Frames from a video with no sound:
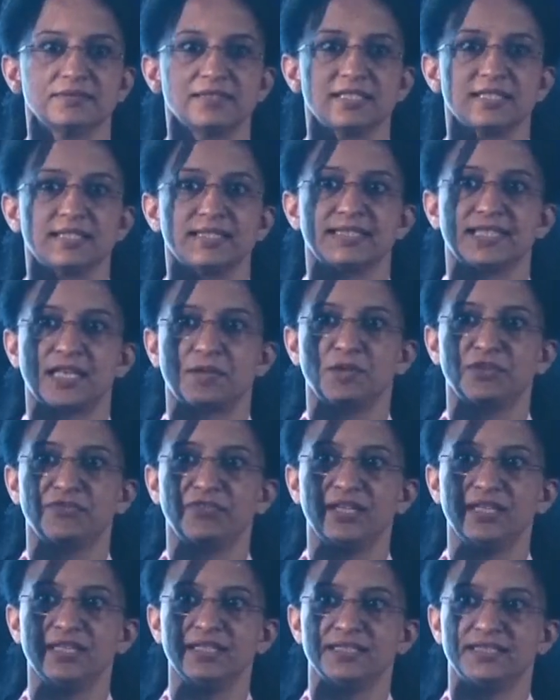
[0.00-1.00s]
Some of
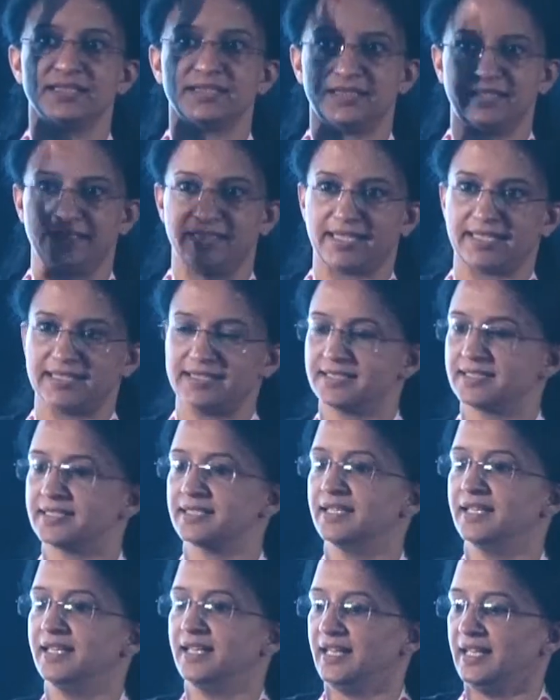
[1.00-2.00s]
us? Yes.
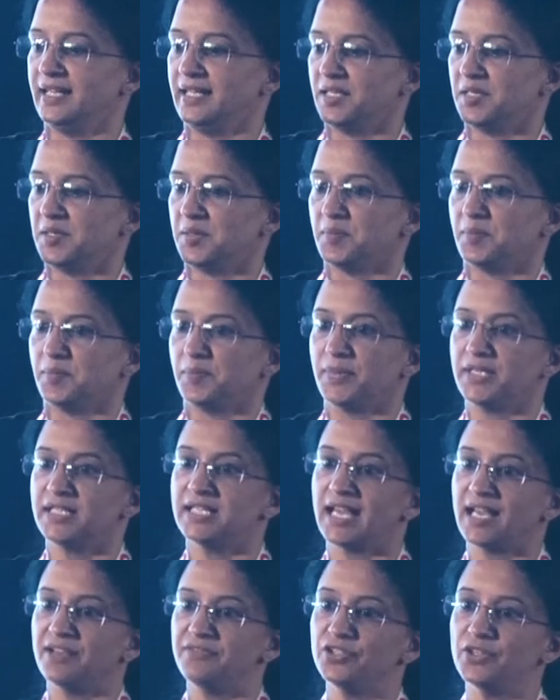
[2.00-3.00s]
But
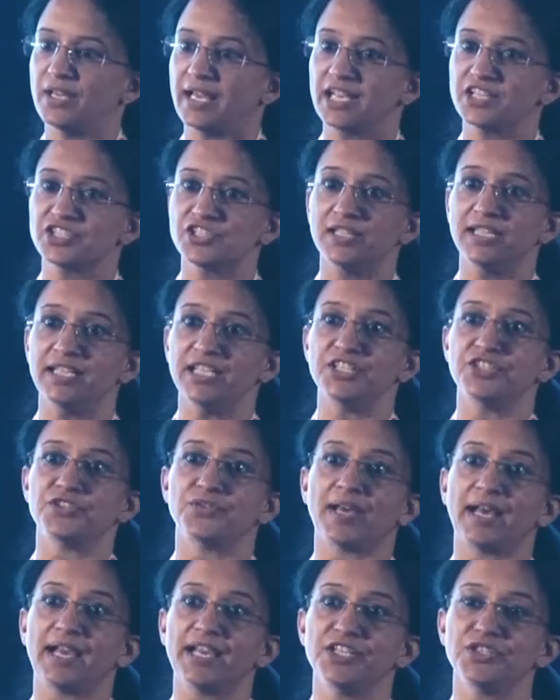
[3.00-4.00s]
have you actually
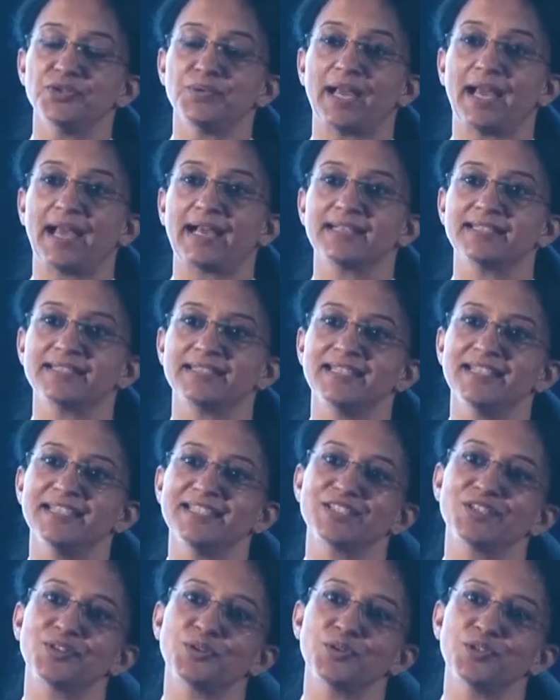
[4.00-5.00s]
tried to access
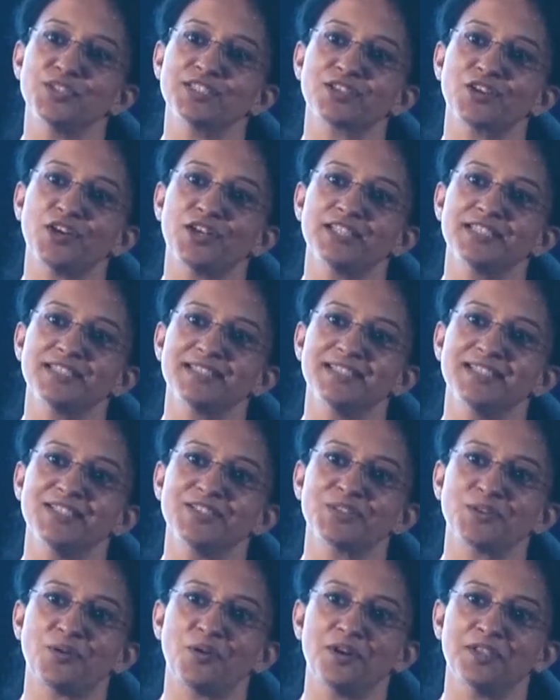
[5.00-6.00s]
those
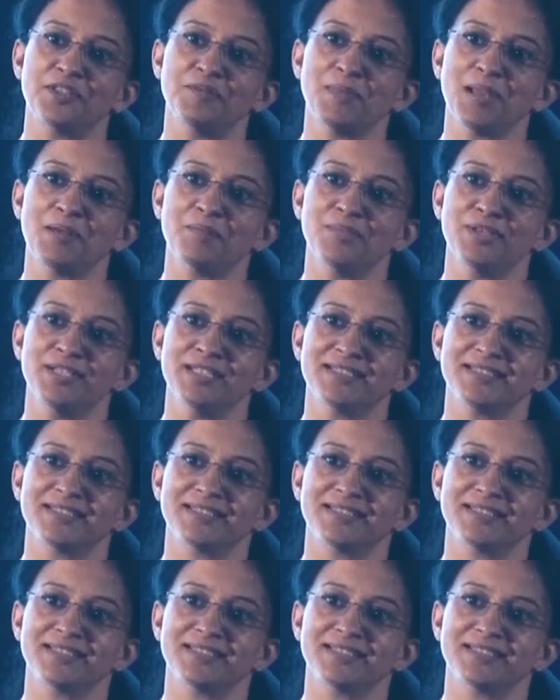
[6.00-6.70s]
constants or the members